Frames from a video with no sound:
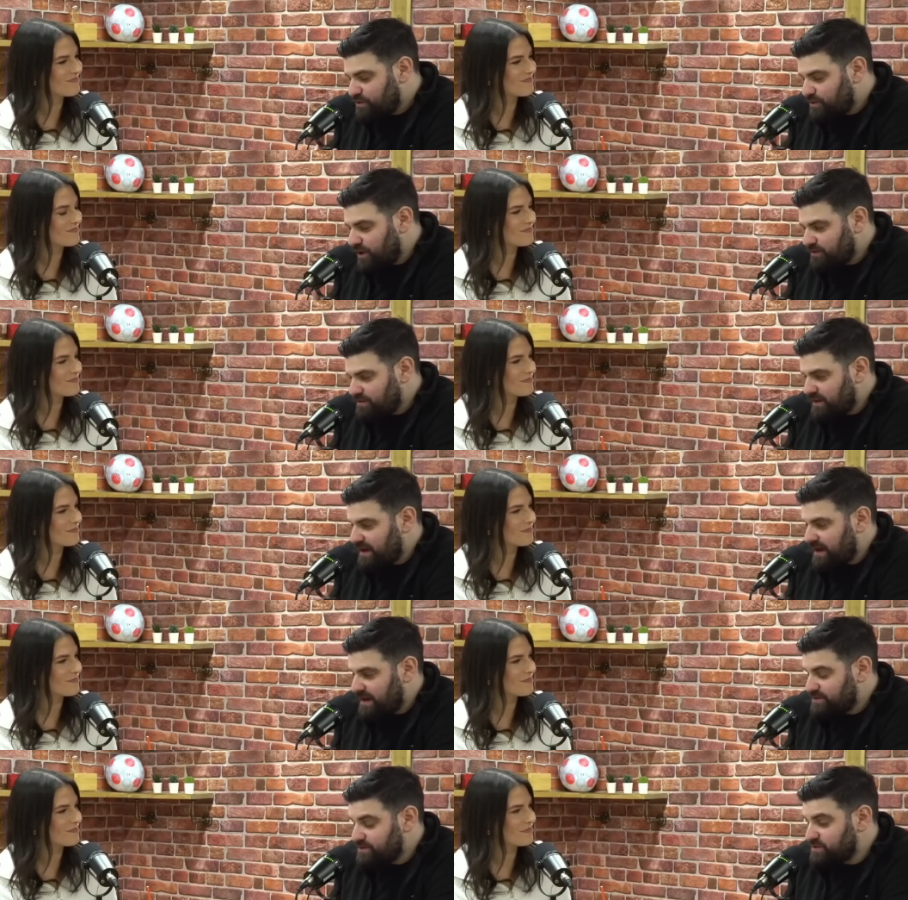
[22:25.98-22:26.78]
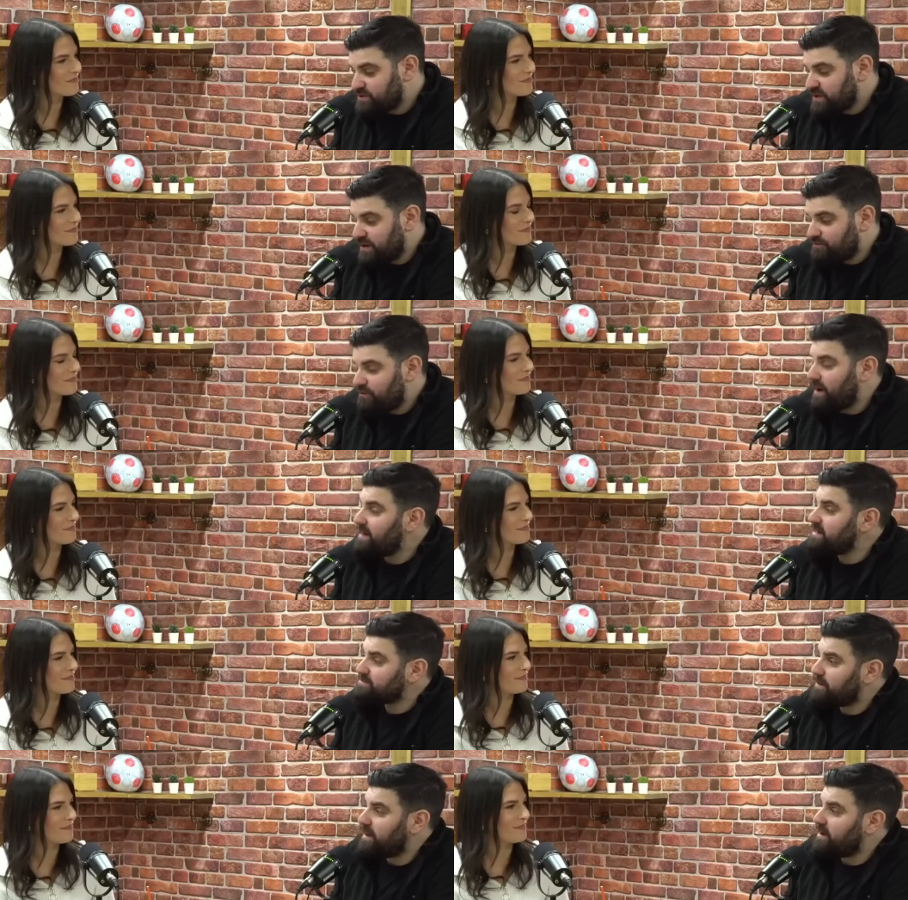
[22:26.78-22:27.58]
Speaker 1: go there and you say, right,
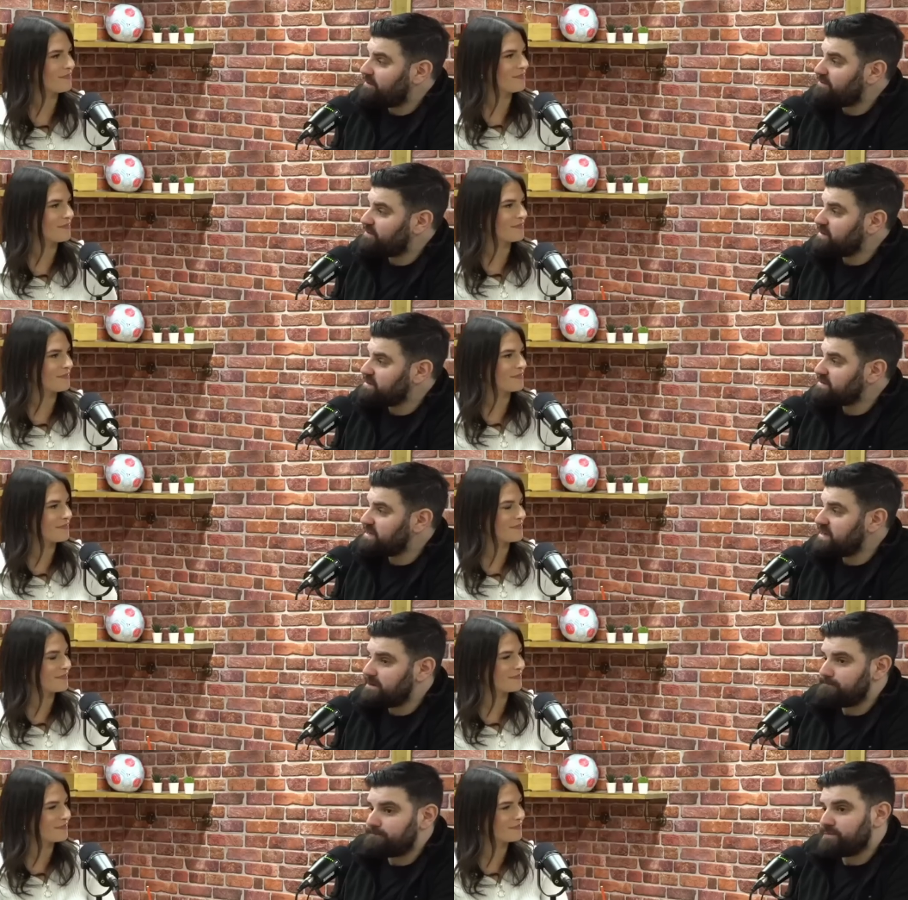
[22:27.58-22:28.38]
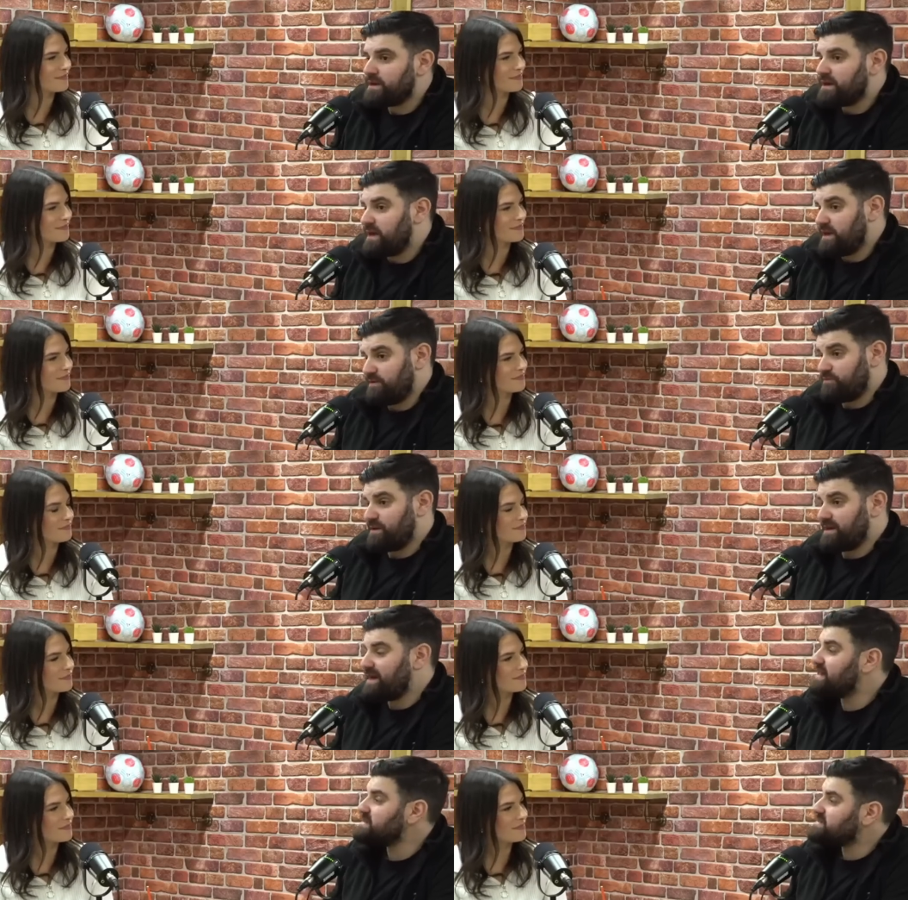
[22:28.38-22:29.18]
let's play our first team. If we
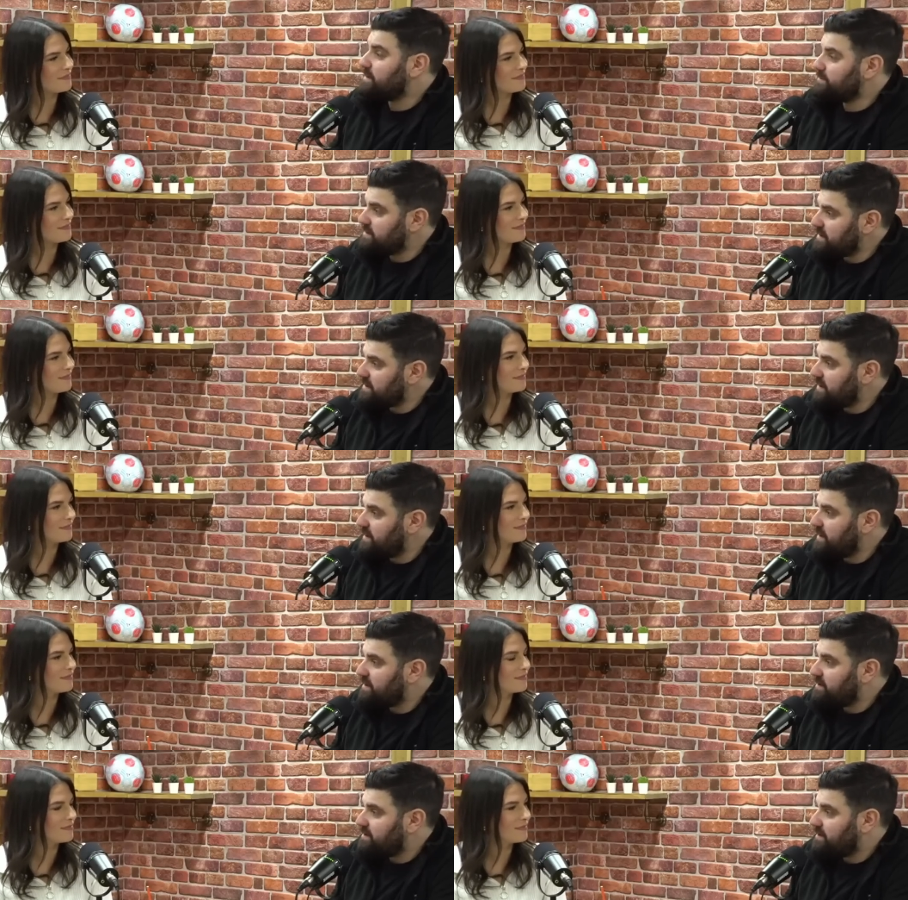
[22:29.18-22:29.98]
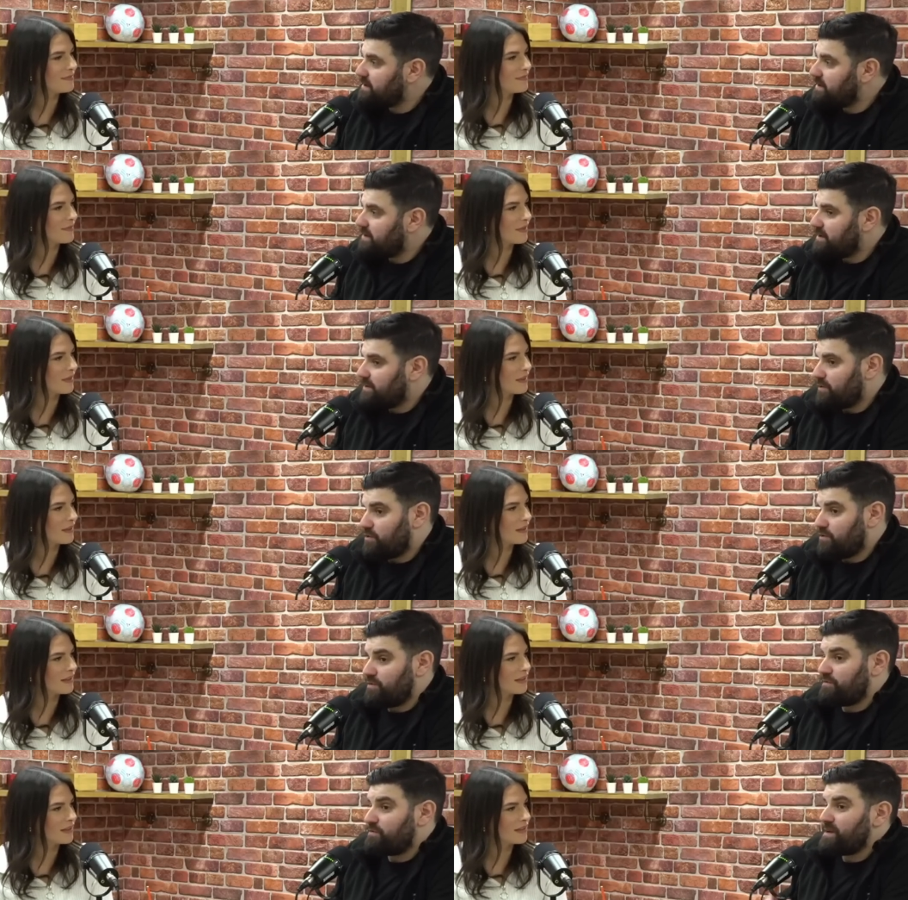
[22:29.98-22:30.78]
get something here,
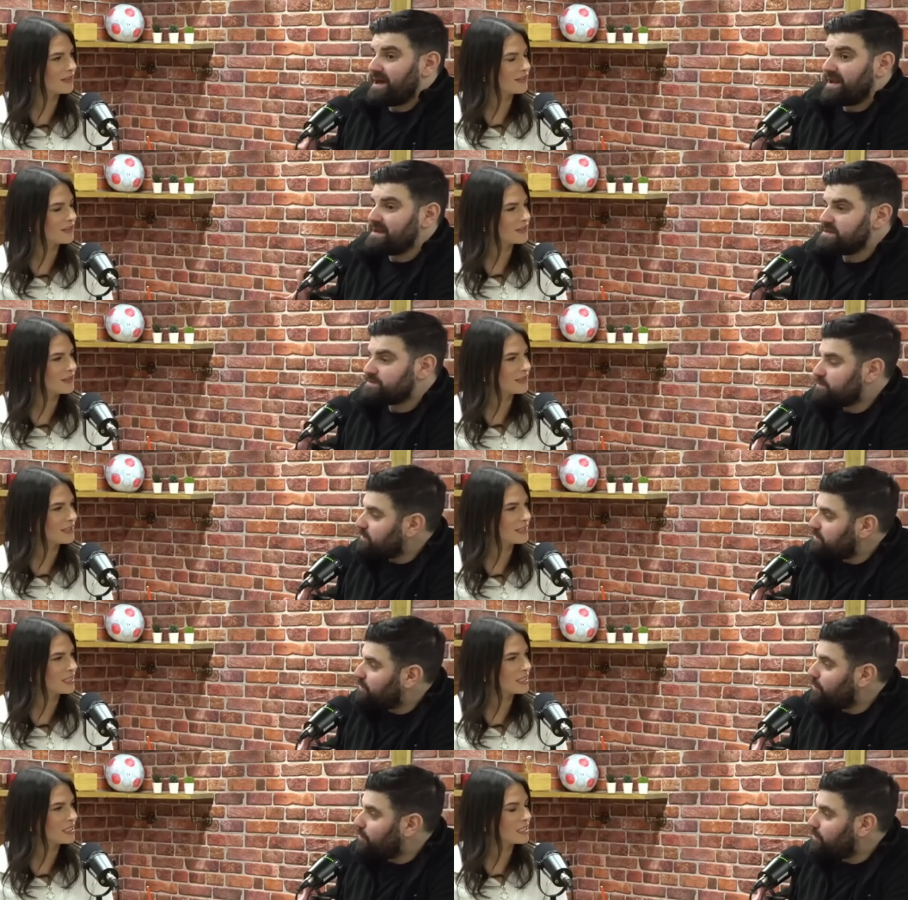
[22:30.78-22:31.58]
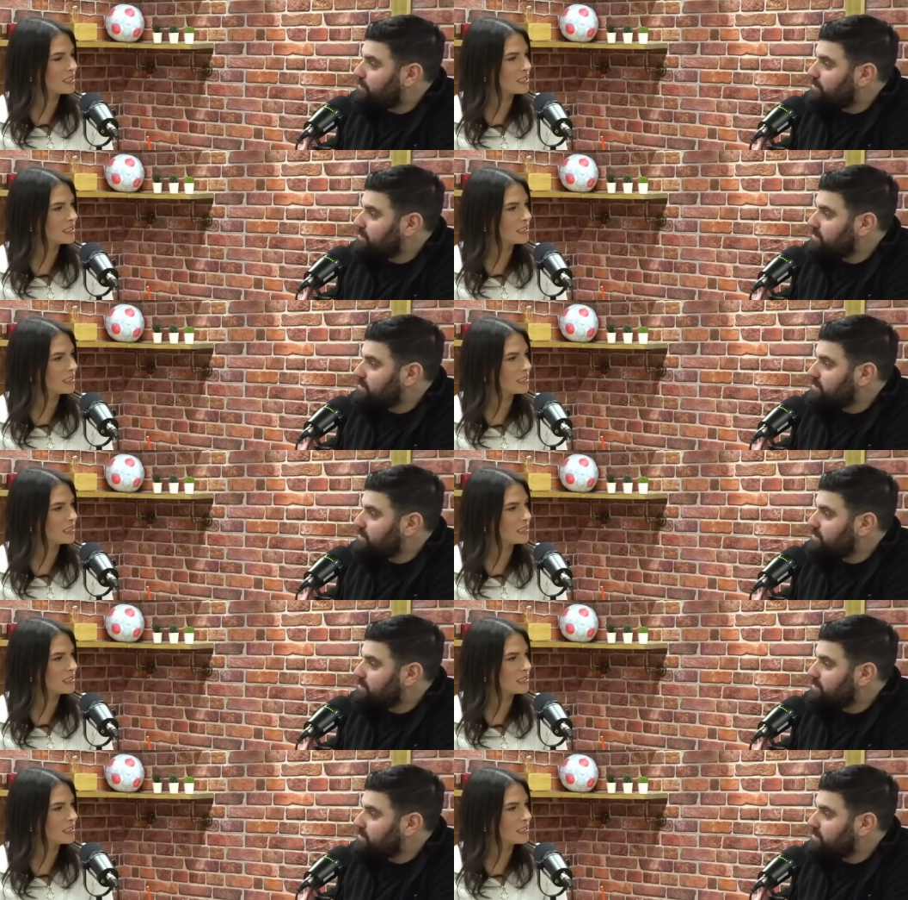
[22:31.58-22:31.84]
or if we at least perform,